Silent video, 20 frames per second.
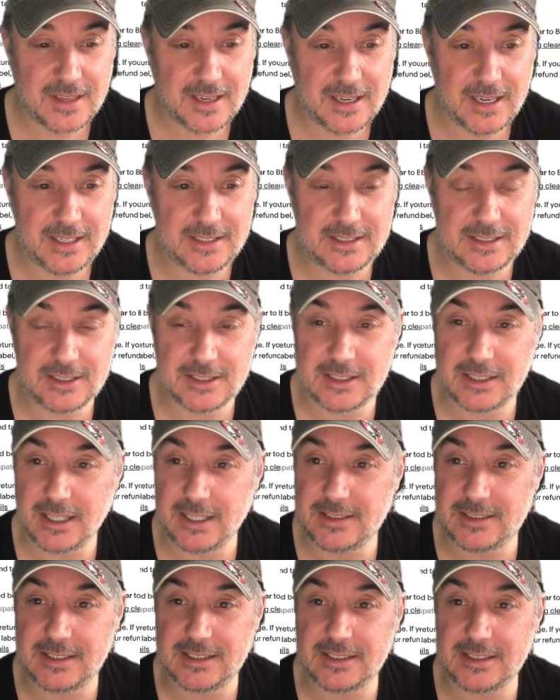It's
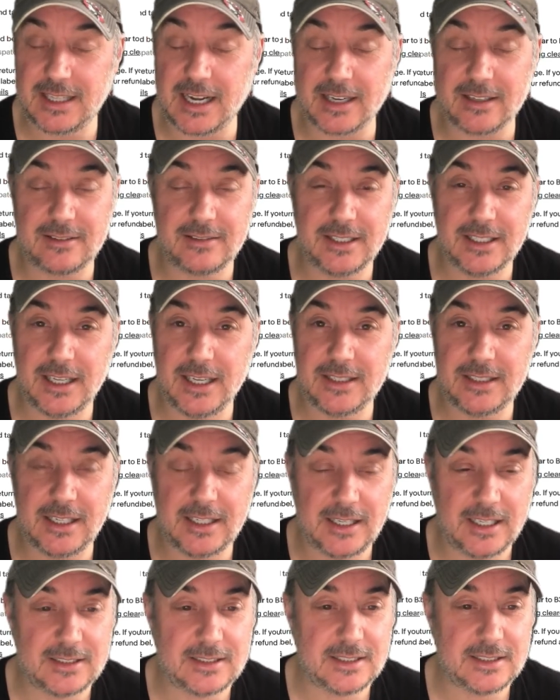staggering.
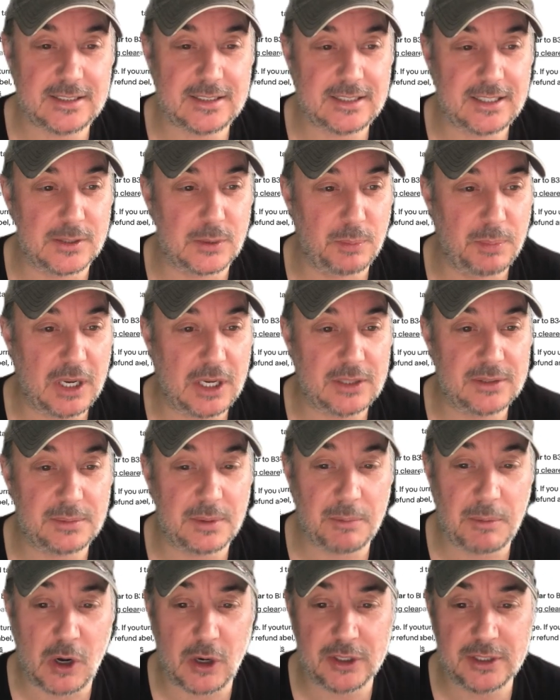It still blows my
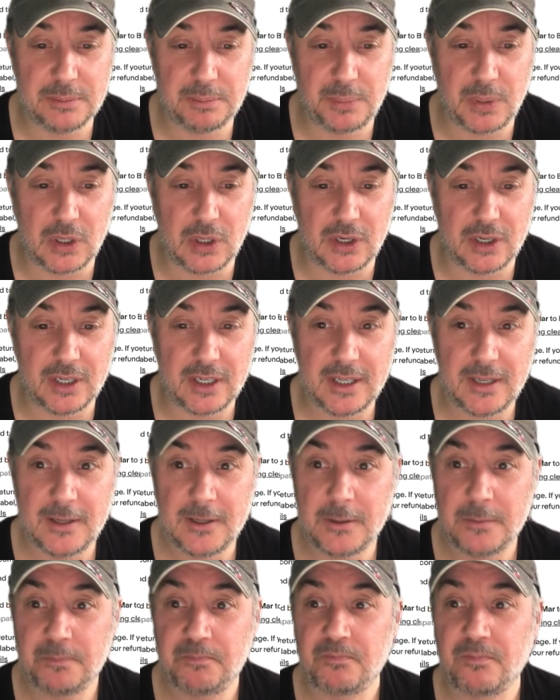mind. But
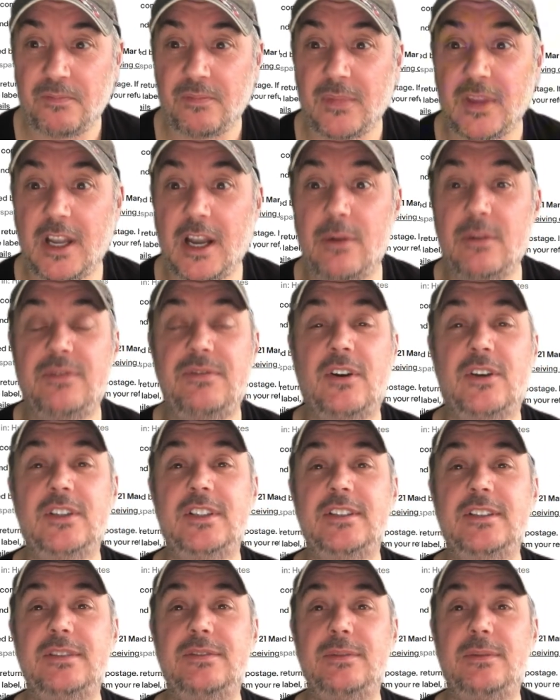go and find
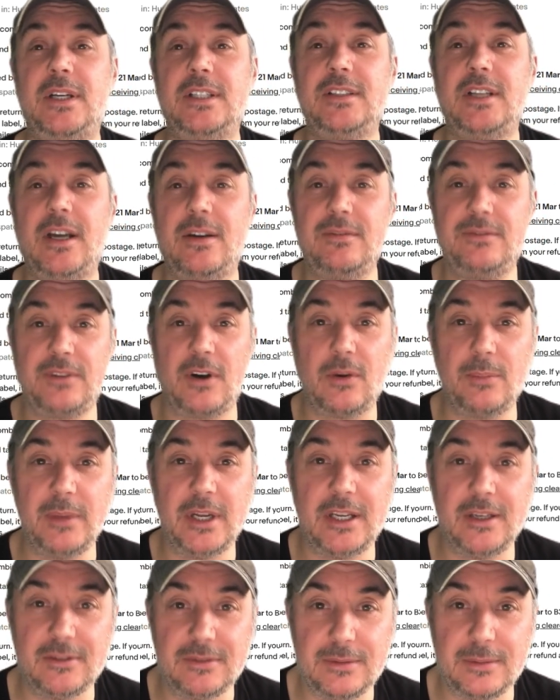another one. Go and find me
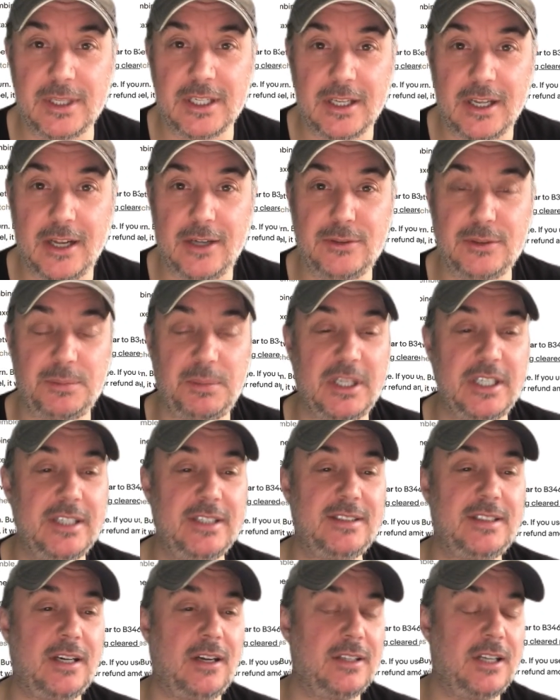another one of those,
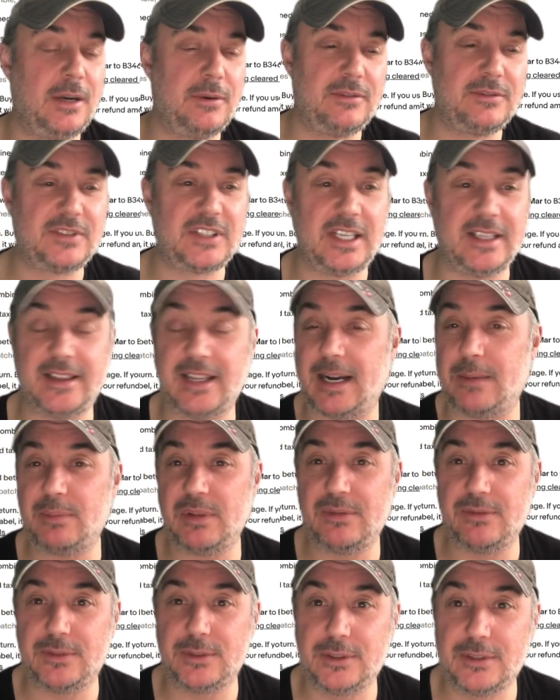please. I know I've said that
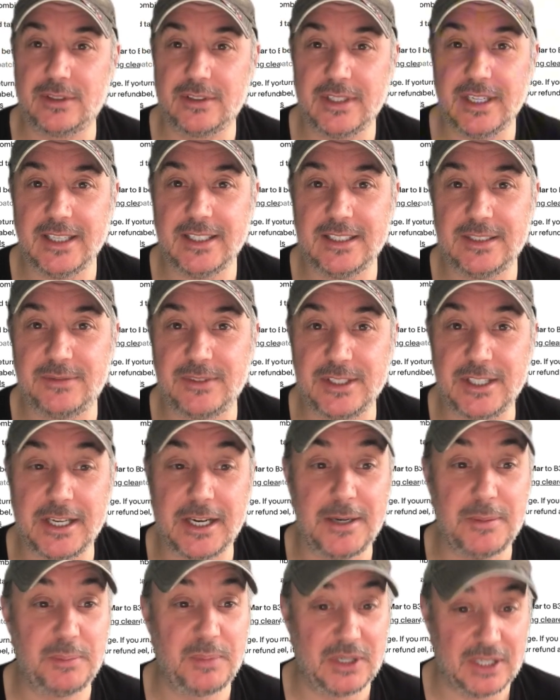before in this
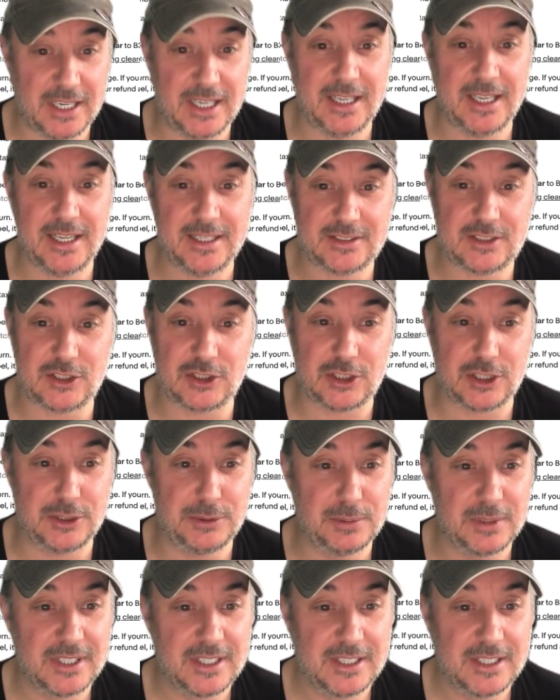video, but it's true.